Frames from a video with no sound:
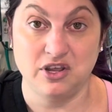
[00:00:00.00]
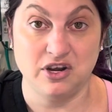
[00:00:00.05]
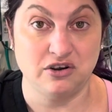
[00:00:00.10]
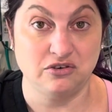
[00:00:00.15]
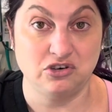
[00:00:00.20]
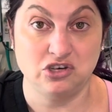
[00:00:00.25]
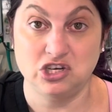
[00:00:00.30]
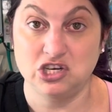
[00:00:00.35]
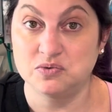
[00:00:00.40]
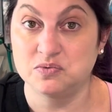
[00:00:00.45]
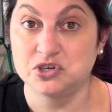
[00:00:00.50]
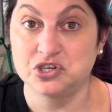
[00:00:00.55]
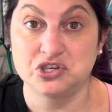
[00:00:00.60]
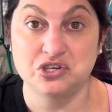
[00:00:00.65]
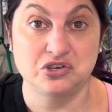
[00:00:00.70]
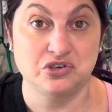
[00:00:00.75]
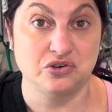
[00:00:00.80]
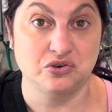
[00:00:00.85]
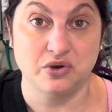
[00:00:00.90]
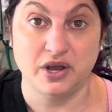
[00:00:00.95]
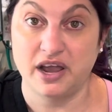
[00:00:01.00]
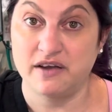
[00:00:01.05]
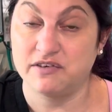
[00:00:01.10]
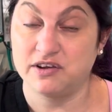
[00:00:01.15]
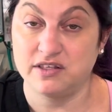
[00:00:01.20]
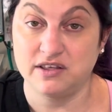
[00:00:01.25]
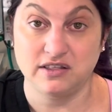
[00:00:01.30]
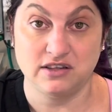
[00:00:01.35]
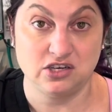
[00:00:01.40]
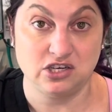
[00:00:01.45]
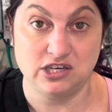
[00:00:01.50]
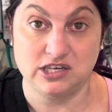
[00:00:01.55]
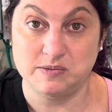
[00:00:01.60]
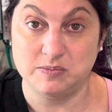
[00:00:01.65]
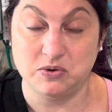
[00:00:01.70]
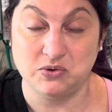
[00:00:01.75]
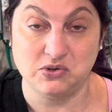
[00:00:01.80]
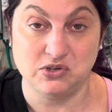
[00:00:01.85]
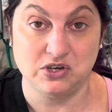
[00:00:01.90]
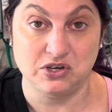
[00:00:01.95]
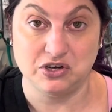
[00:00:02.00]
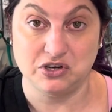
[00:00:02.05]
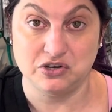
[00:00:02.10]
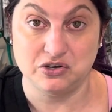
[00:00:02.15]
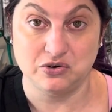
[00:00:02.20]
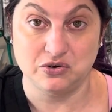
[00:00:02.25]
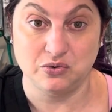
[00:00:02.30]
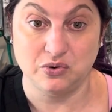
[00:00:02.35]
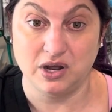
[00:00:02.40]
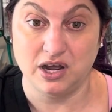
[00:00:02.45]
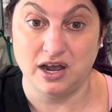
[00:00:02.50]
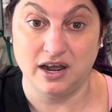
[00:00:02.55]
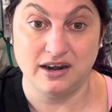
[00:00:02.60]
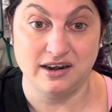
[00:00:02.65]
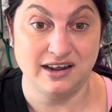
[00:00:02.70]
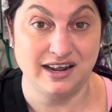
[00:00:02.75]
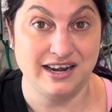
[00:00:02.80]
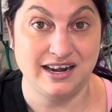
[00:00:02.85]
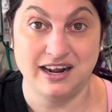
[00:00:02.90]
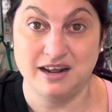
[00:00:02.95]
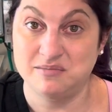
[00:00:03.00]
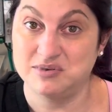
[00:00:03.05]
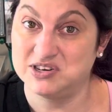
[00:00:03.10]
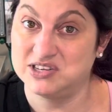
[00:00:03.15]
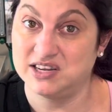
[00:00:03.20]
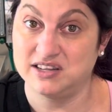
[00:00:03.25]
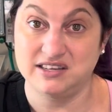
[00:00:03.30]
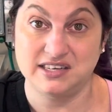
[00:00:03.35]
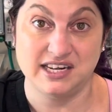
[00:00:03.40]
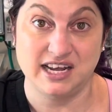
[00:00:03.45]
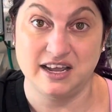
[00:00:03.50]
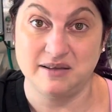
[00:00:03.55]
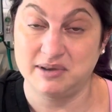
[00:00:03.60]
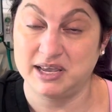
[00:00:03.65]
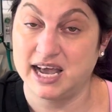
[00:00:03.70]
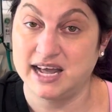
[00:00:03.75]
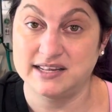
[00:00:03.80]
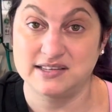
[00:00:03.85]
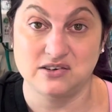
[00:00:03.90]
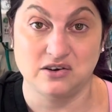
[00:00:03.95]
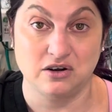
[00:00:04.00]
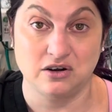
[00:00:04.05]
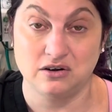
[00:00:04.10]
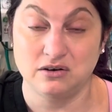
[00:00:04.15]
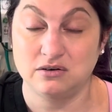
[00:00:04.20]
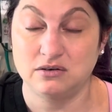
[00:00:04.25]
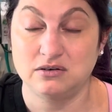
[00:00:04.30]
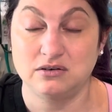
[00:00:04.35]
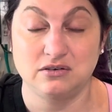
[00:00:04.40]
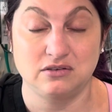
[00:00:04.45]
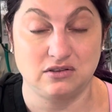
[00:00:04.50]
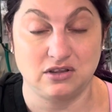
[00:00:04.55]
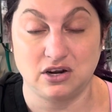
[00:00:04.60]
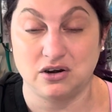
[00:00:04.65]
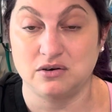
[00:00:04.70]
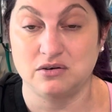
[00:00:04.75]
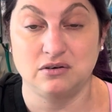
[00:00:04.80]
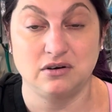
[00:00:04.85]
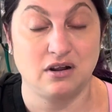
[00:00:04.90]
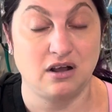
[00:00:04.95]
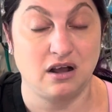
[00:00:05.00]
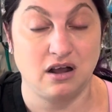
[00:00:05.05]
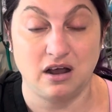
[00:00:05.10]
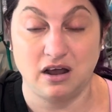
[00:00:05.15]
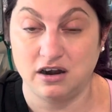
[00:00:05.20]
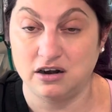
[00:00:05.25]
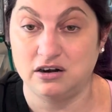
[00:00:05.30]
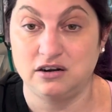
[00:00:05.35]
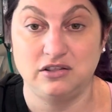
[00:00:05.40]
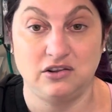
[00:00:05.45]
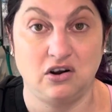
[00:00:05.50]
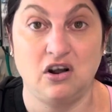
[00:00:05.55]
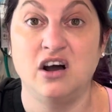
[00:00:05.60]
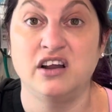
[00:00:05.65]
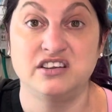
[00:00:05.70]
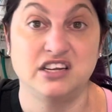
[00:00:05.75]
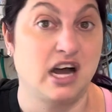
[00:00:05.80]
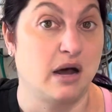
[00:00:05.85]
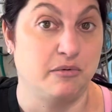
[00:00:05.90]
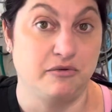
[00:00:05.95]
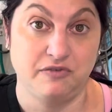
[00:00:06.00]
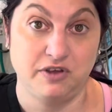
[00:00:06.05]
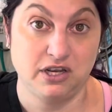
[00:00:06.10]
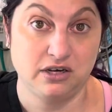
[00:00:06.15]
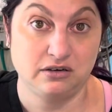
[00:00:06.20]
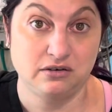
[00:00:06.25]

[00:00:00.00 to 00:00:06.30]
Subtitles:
She will do everything that she's supposed to do. 99% of the time, cats they're on top of it.